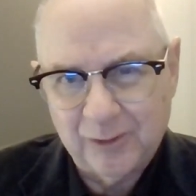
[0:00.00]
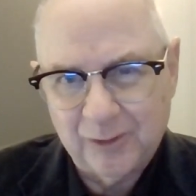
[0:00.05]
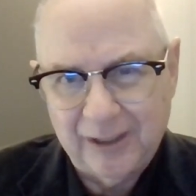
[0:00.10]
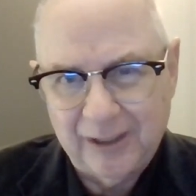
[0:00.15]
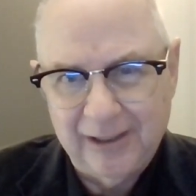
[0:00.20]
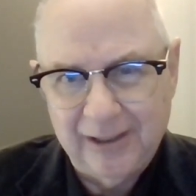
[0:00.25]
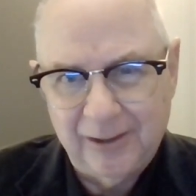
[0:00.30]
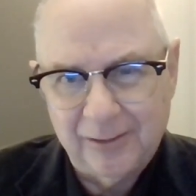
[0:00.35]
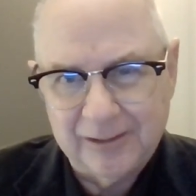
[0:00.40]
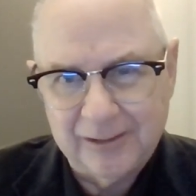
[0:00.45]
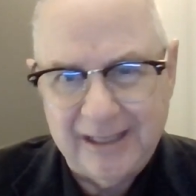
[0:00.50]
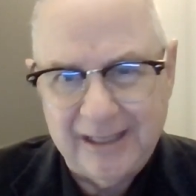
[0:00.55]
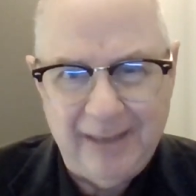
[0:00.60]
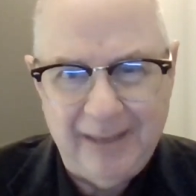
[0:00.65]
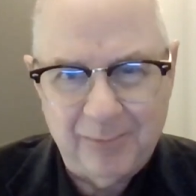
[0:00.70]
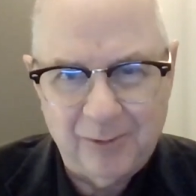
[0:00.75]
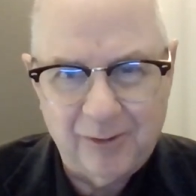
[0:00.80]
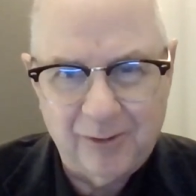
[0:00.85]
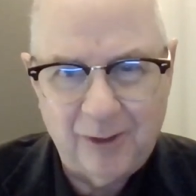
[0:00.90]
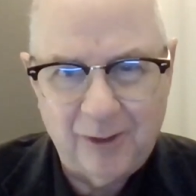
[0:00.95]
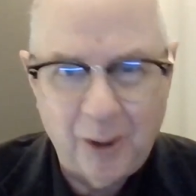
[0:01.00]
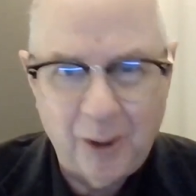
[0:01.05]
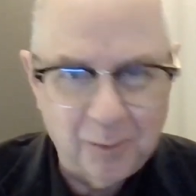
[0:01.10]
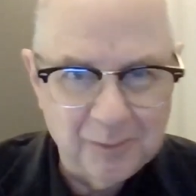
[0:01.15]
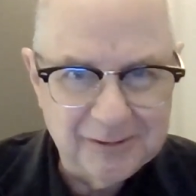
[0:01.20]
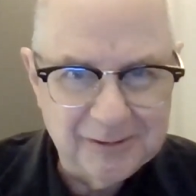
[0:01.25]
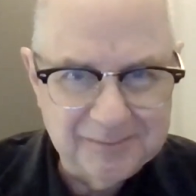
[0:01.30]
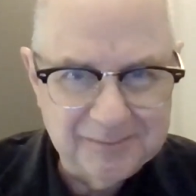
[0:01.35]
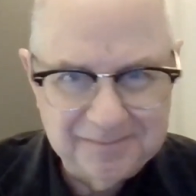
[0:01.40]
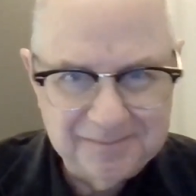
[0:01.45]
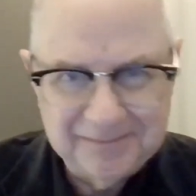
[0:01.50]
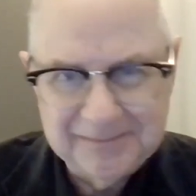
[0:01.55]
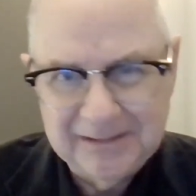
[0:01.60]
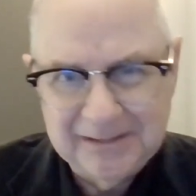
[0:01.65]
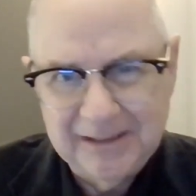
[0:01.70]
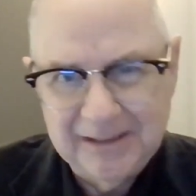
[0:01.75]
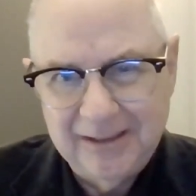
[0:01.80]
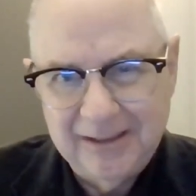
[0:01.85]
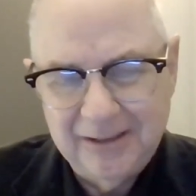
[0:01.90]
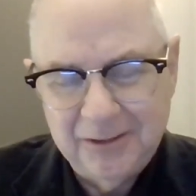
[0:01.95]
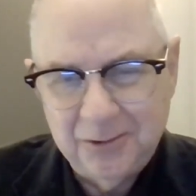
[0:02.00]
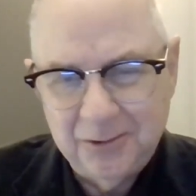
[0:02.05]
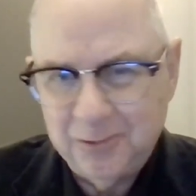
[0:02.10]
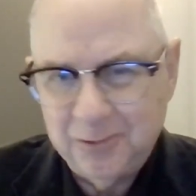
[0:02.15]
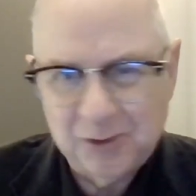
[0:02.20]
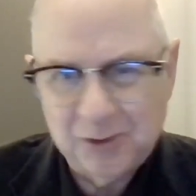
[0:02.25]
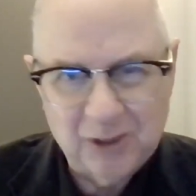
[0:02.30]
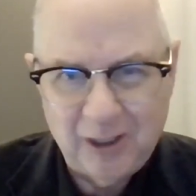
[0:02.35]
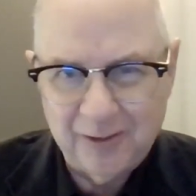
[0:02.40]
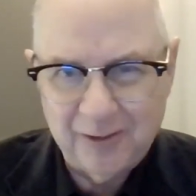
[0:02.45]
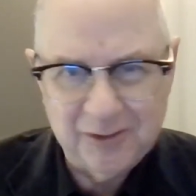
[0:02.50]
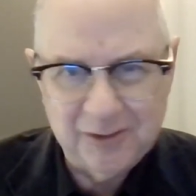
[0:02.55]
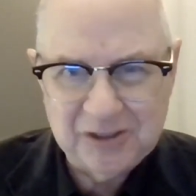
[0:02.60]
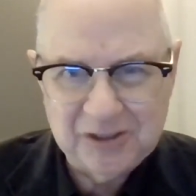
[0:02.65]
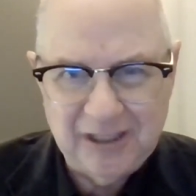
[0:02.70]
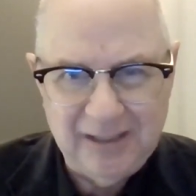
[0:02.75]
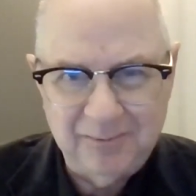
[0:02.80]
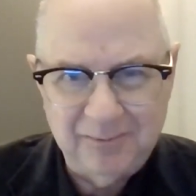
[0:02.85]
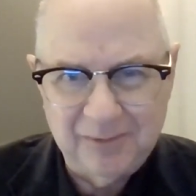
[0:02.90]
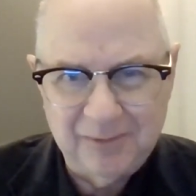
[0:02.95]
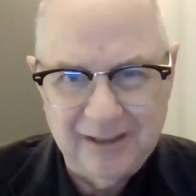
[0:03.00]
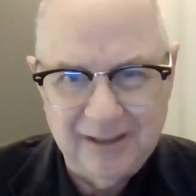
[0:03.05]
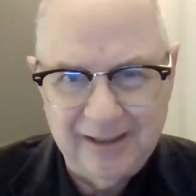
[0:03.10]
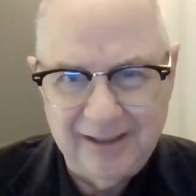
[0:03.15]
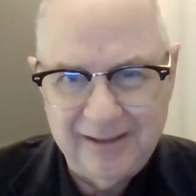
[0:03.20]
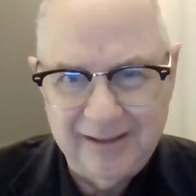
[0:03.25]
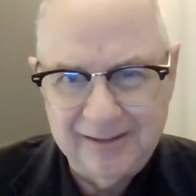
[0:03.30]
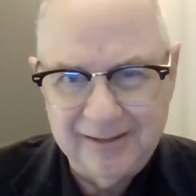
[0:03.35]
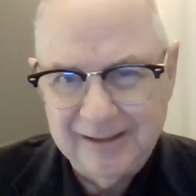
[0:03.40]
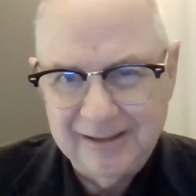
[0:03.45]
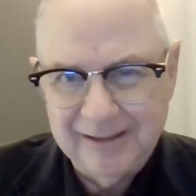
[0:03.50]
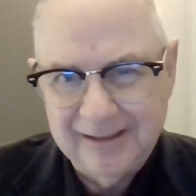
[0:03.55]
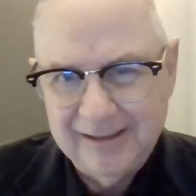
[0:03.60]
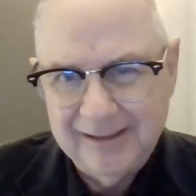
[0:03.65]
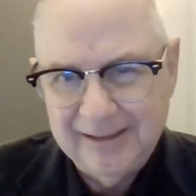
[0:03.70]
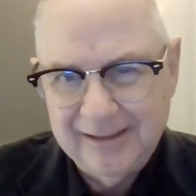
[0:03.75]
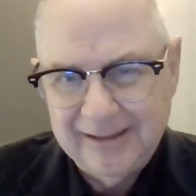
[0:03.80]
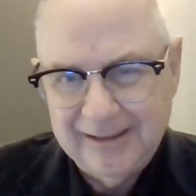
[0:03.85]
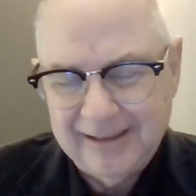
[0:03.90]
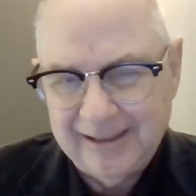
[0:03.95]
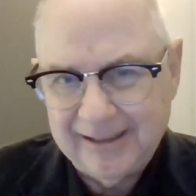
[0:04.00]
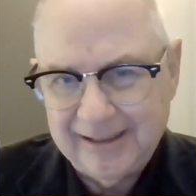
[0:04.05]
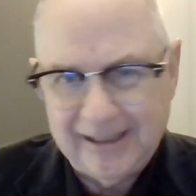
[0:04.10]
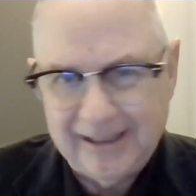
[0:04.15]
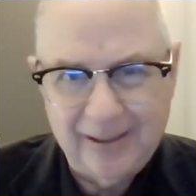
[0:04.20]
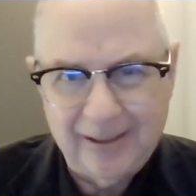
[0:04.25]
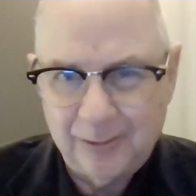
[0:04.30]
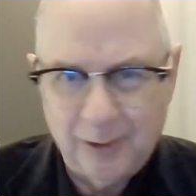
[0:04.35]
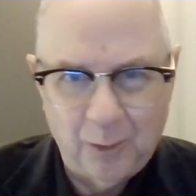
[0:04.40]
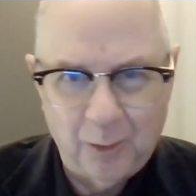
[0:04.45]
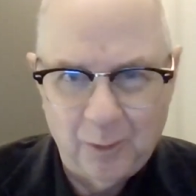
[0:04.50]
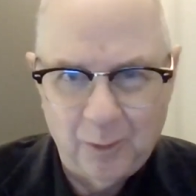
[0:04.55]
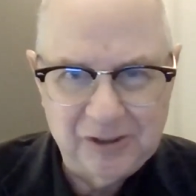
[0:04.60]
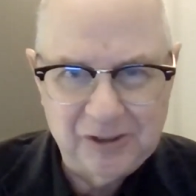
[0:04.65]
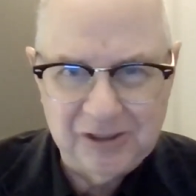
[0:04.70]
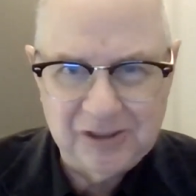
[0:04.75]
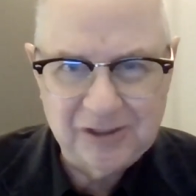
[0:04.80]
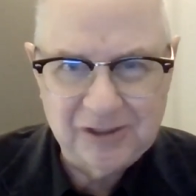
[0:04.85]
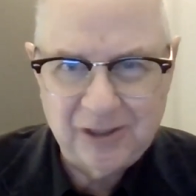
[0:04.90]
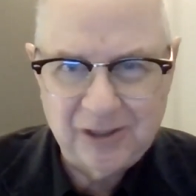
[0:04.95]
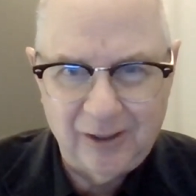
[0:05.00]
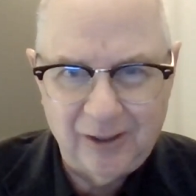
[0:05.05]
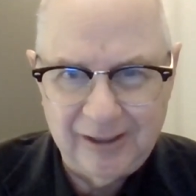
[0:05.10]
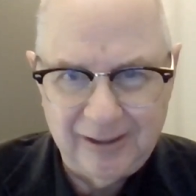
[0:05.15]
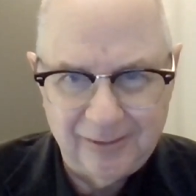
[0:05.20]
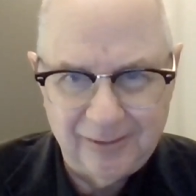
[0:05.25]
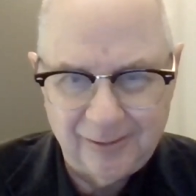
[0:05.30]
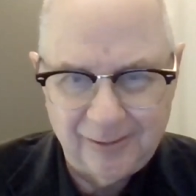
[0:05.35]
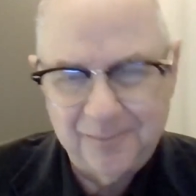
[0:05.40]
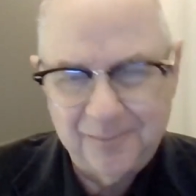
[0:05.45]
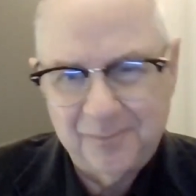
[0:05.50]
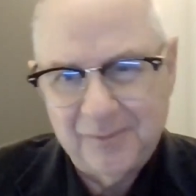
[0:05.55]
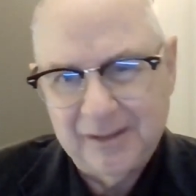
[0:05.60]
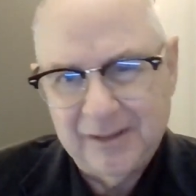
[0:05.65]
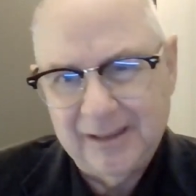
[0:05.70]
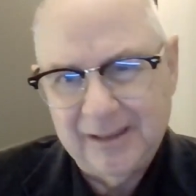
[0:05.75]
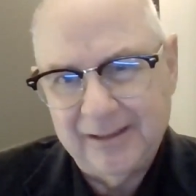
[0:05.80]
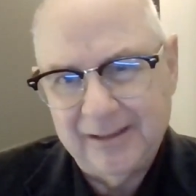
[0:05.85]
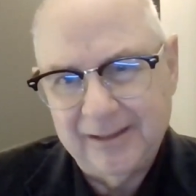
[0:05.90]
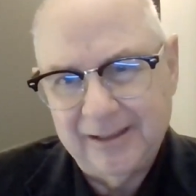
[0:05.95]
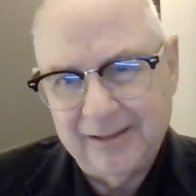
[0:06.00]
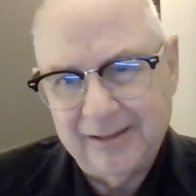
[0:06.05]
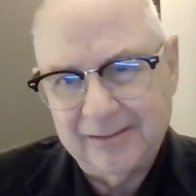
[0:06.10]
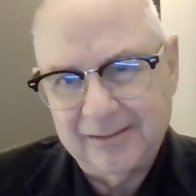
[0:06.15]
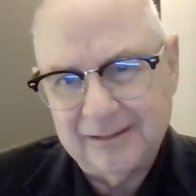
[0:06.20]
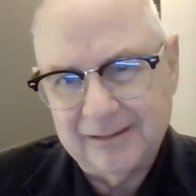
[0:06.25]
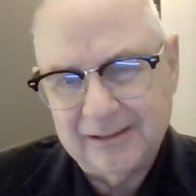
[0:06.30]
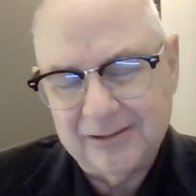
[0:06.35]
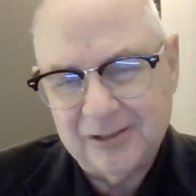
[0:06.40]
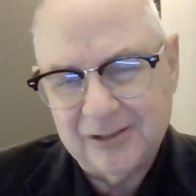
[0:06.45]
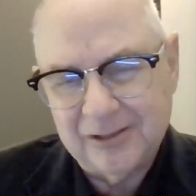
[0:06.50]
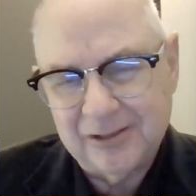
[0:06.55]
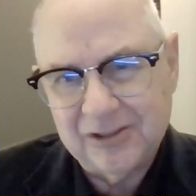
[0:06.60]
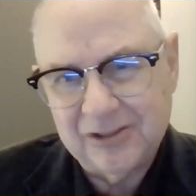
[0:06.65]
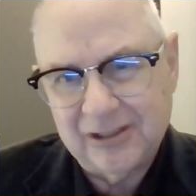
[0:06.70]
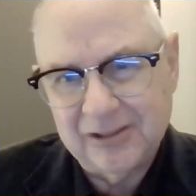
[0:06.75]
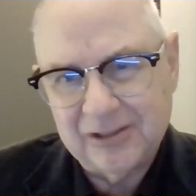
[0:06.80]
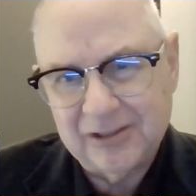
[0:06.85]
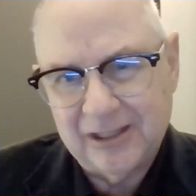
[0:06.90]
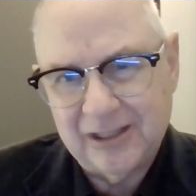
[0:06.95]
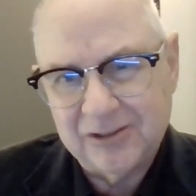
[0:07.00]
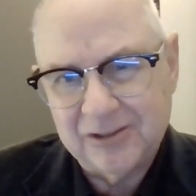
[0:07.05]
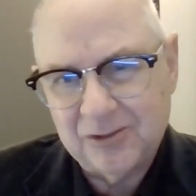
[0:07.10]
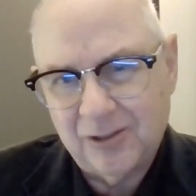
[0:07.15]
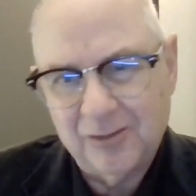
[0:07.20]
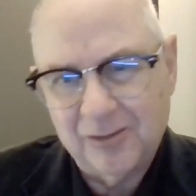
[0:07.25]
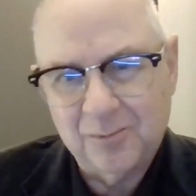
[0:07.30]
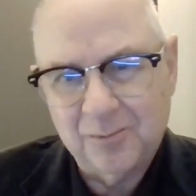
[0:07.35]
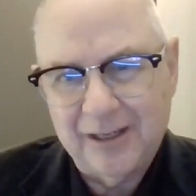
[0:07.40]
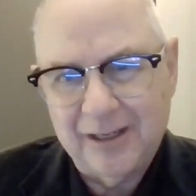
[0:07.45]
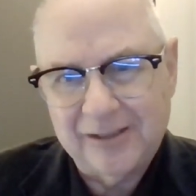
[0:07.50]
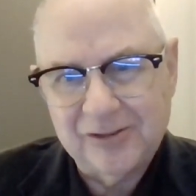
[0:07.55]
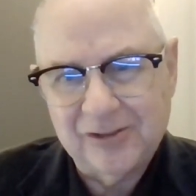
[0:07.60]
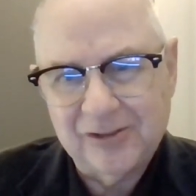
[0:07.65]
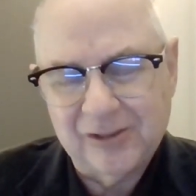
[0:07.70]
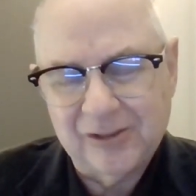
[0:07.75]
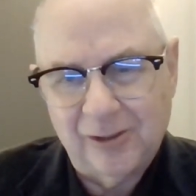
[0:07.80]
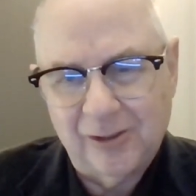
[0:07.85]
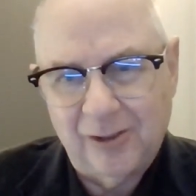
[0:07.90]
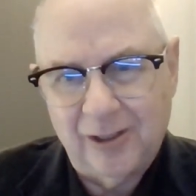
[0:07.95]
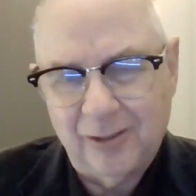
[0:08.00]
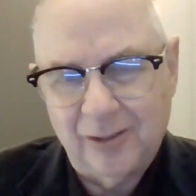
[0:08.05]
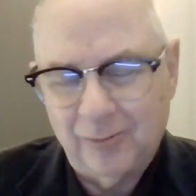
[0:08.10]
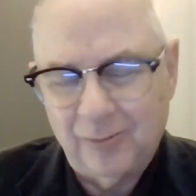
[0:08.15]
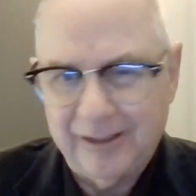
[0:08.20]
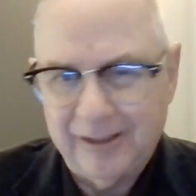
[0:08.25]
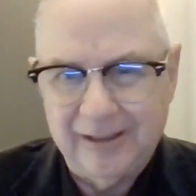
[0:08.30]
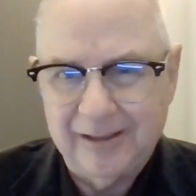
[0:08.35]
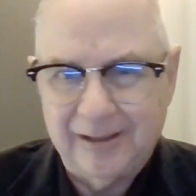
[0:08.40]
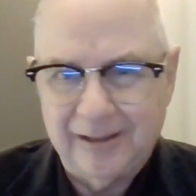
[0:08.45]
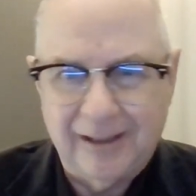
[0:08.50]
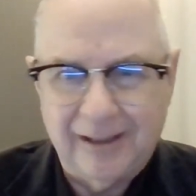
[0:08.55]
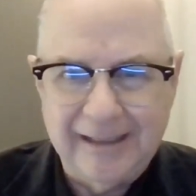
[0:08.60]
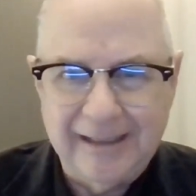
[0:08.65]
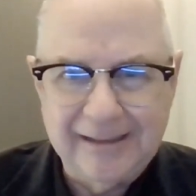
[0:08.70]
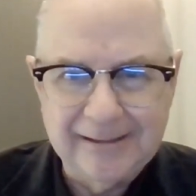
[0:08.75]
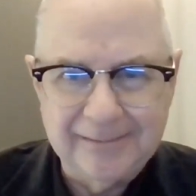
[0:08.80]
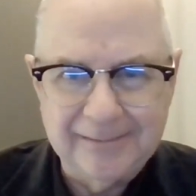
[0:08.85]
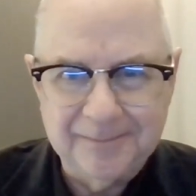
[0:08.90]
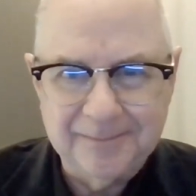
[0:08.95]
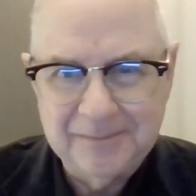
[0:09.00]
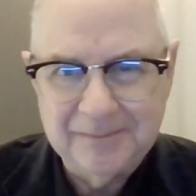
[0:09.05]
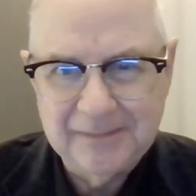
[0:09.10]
Gail Capper Altman, who saw the same thing, and I don't know what she saw either. And then, as I said, as I started practicing law, I really didn't like it,